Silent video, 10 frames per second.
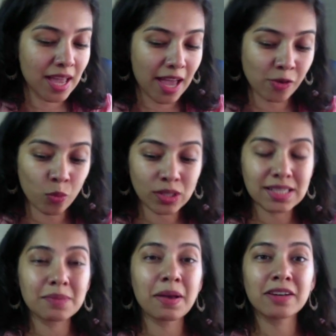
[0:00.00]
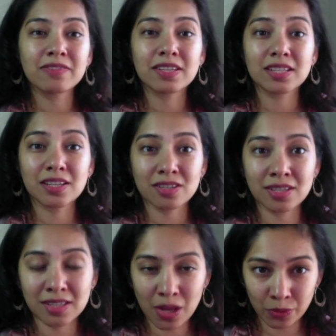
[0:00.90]
And once the manifestation
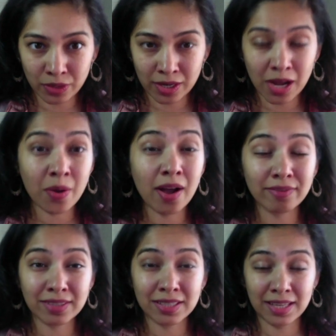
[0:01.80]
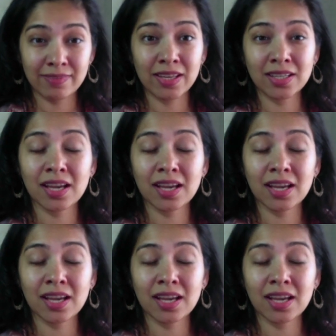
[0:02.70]
is out there, now I have to leave it.